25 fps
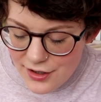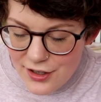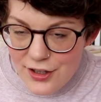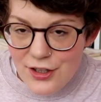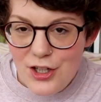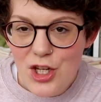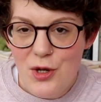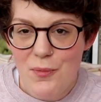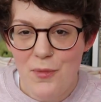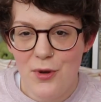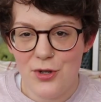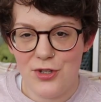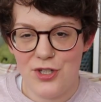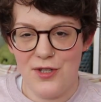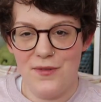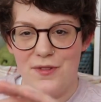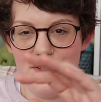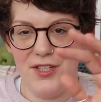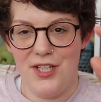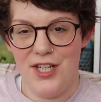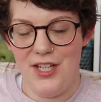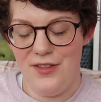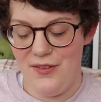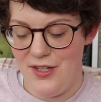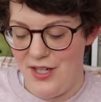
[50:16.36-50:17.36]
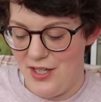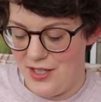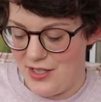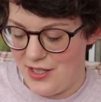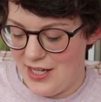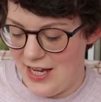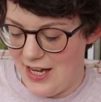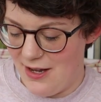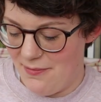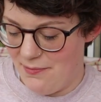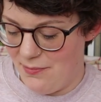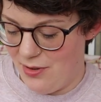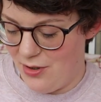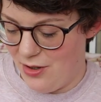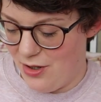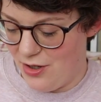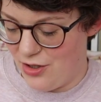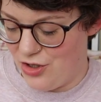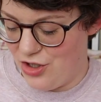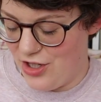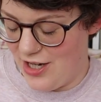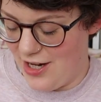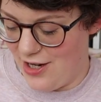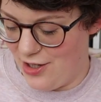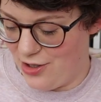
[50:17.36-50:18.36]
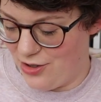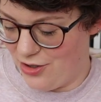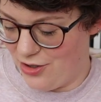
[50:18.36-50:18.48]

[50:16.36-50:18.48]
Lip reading: You must have seen these cat paw chair